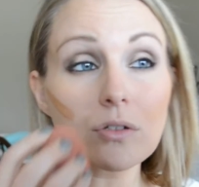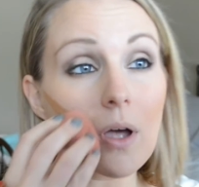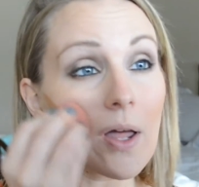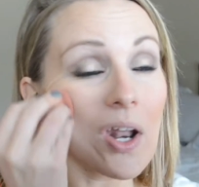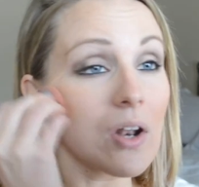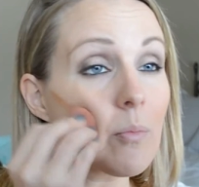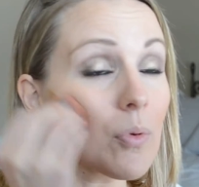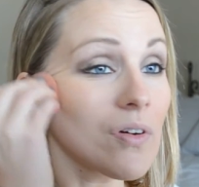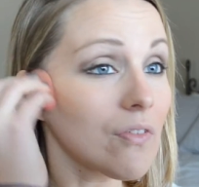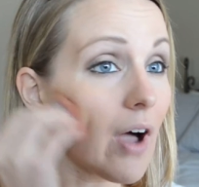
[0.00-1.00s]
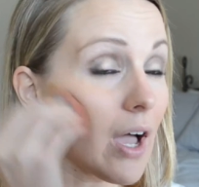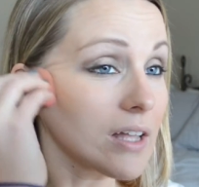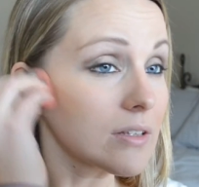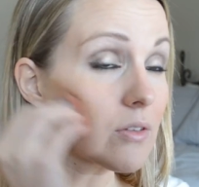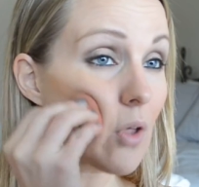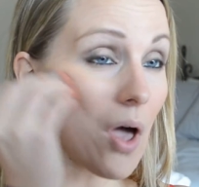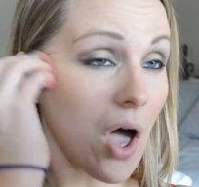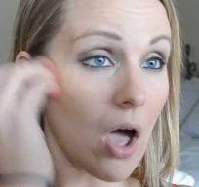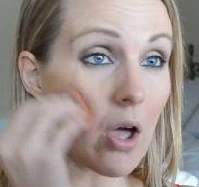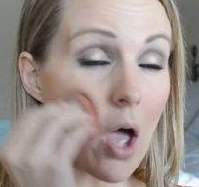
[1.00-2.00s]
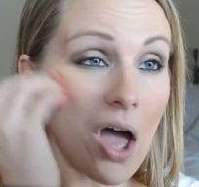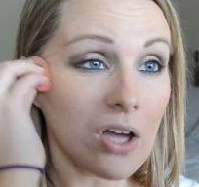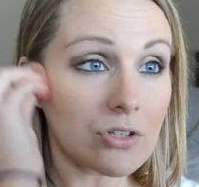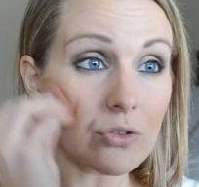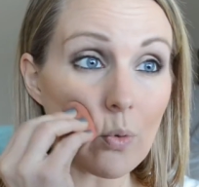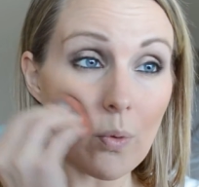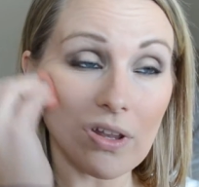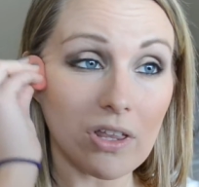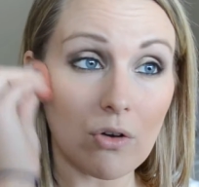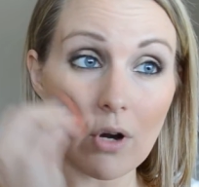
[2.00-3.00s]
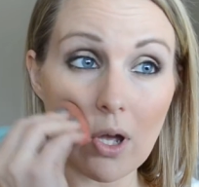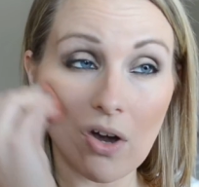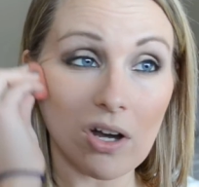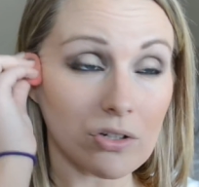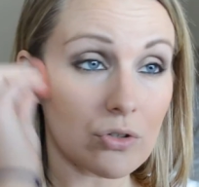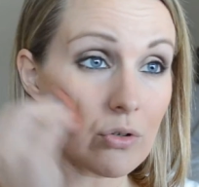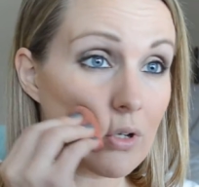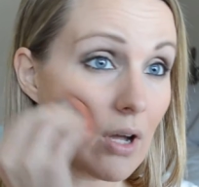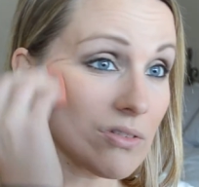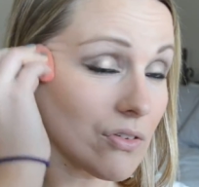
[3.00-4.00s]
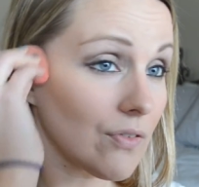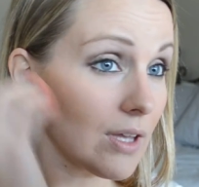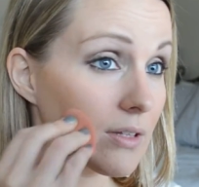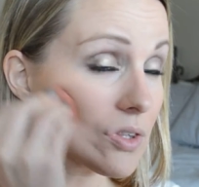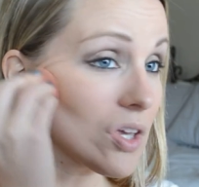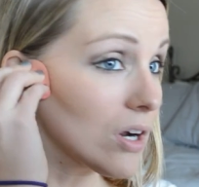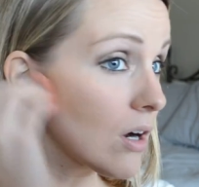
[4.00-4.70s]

And it provides just a really great contour down the face there.